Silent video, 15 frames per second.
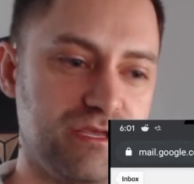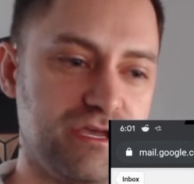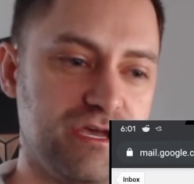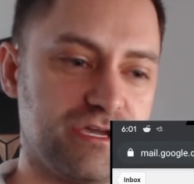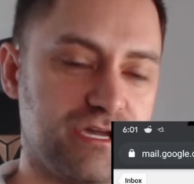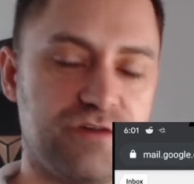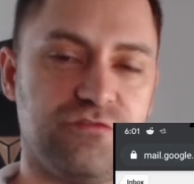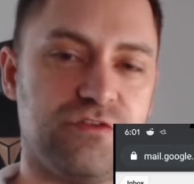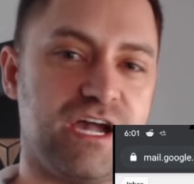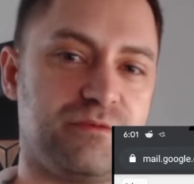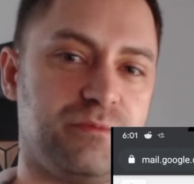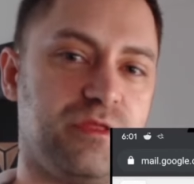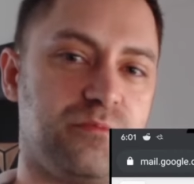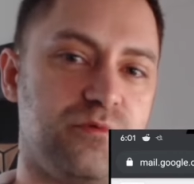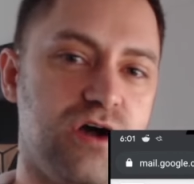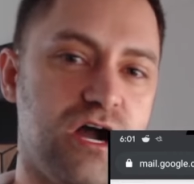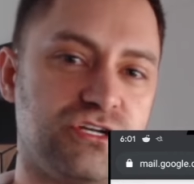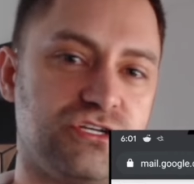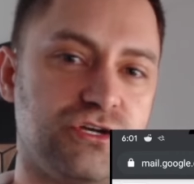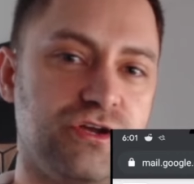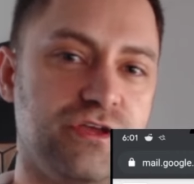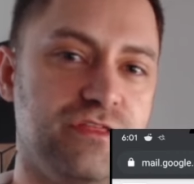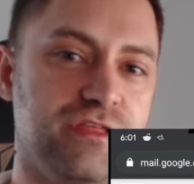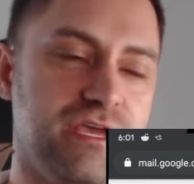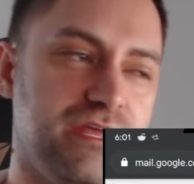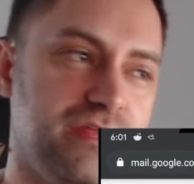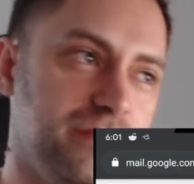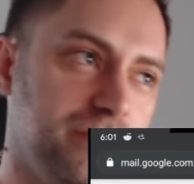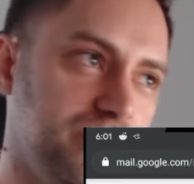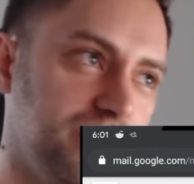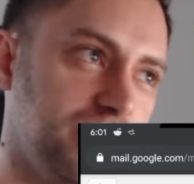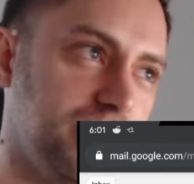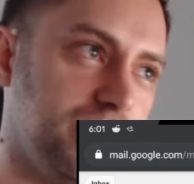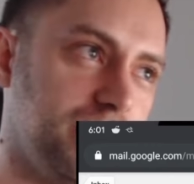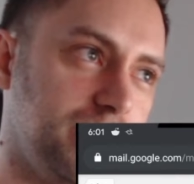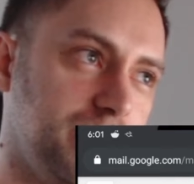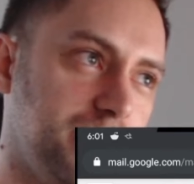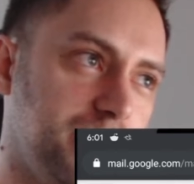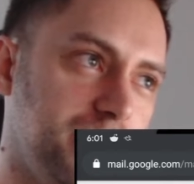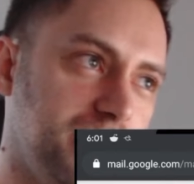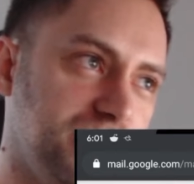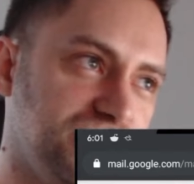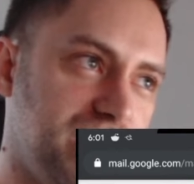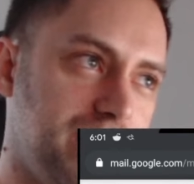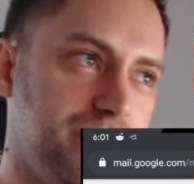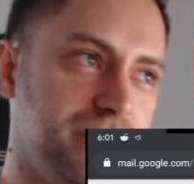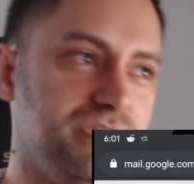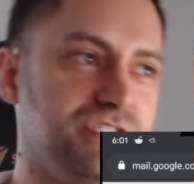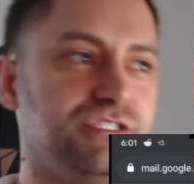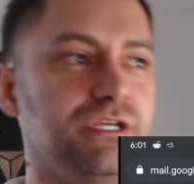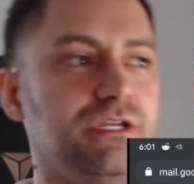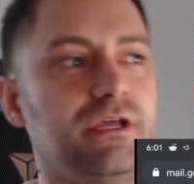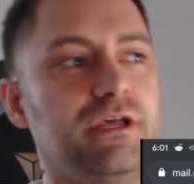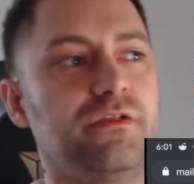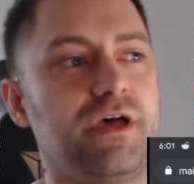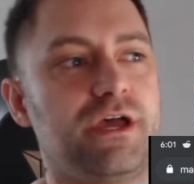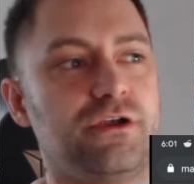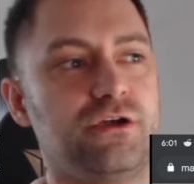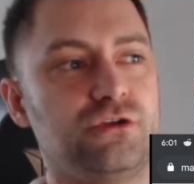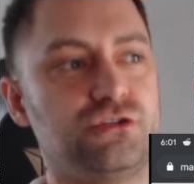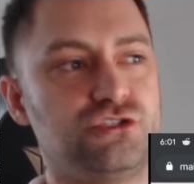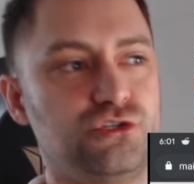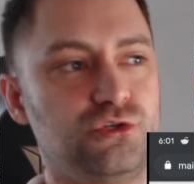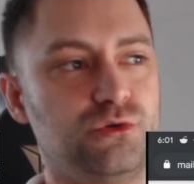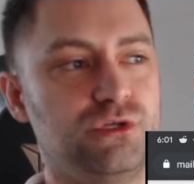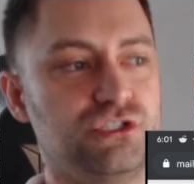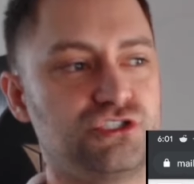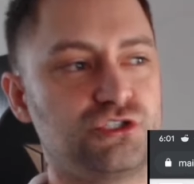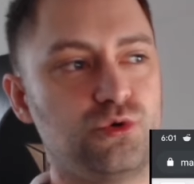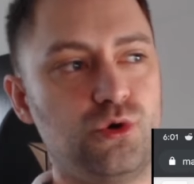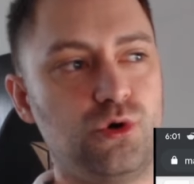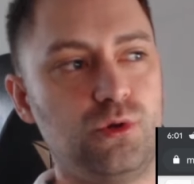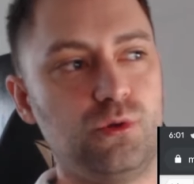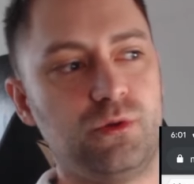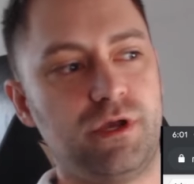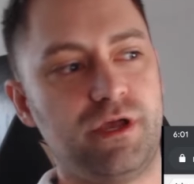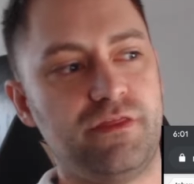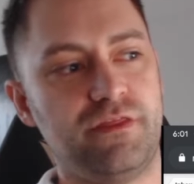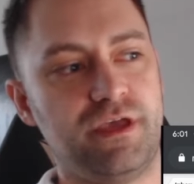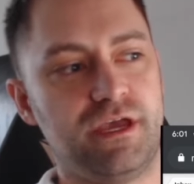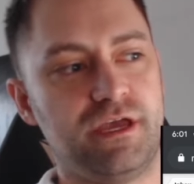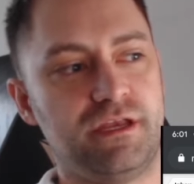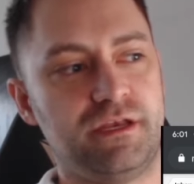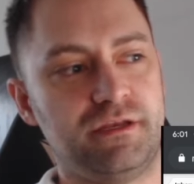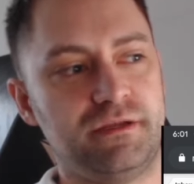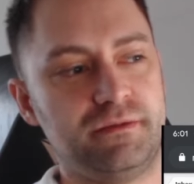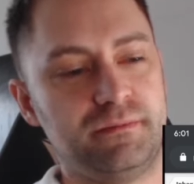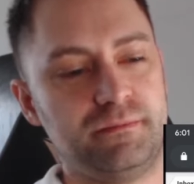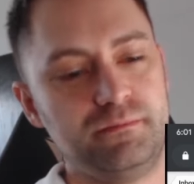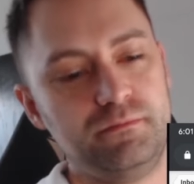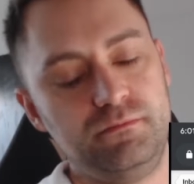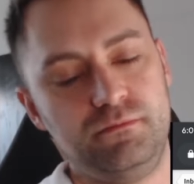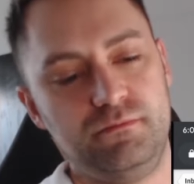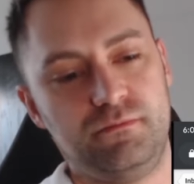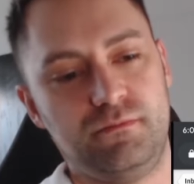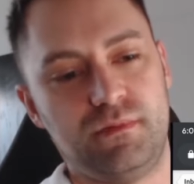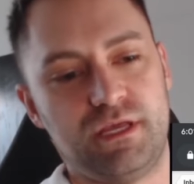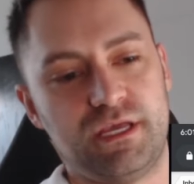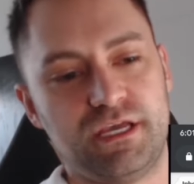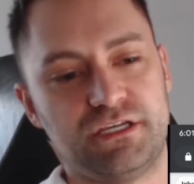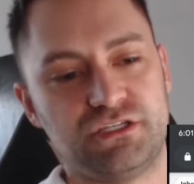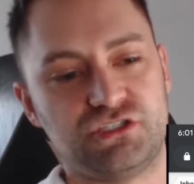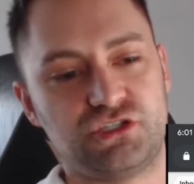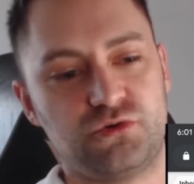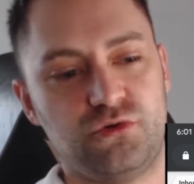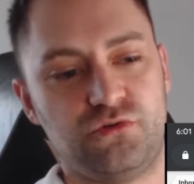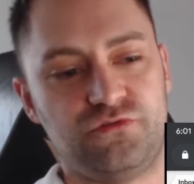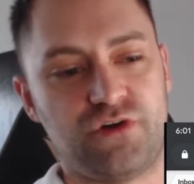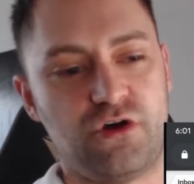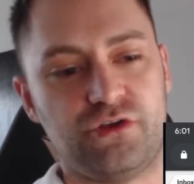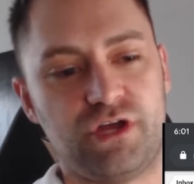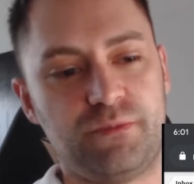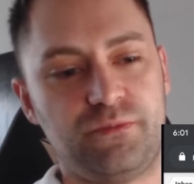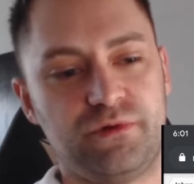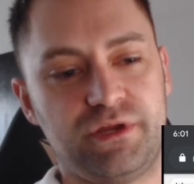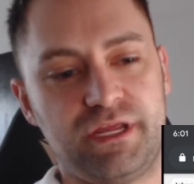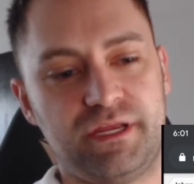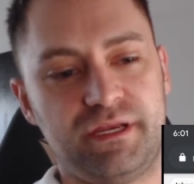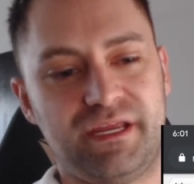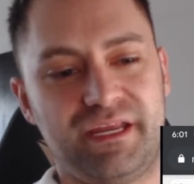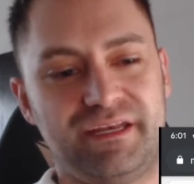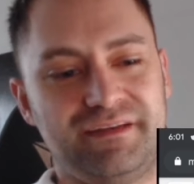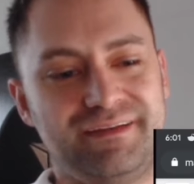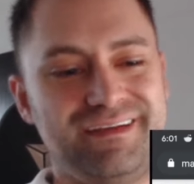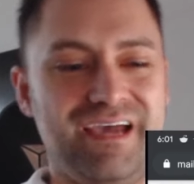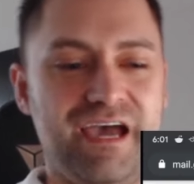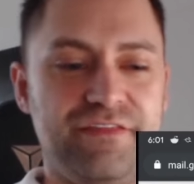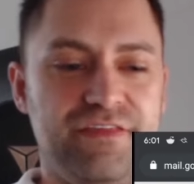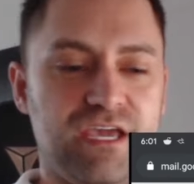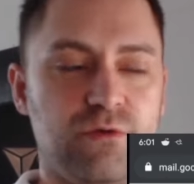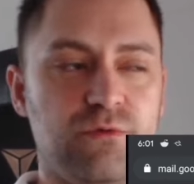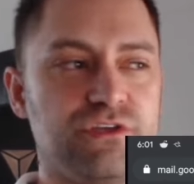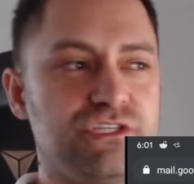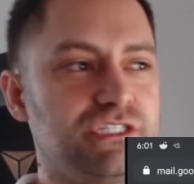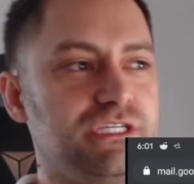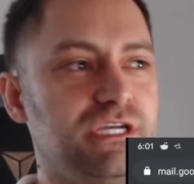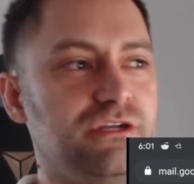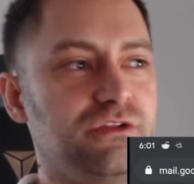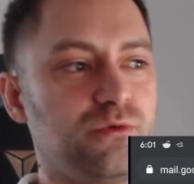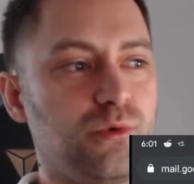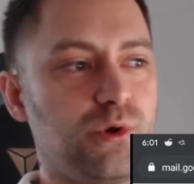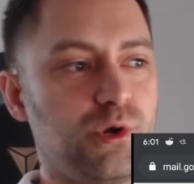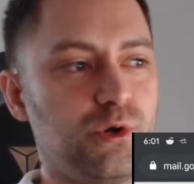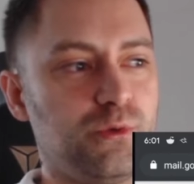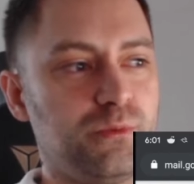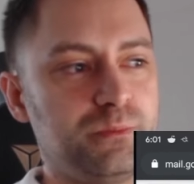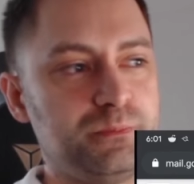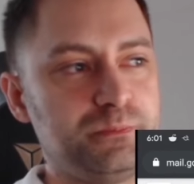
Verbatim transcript: got flagged by the proctor, and then the Examity sent a letter to his school, and then his school followed up on it, and I think it wasn't the end of the world.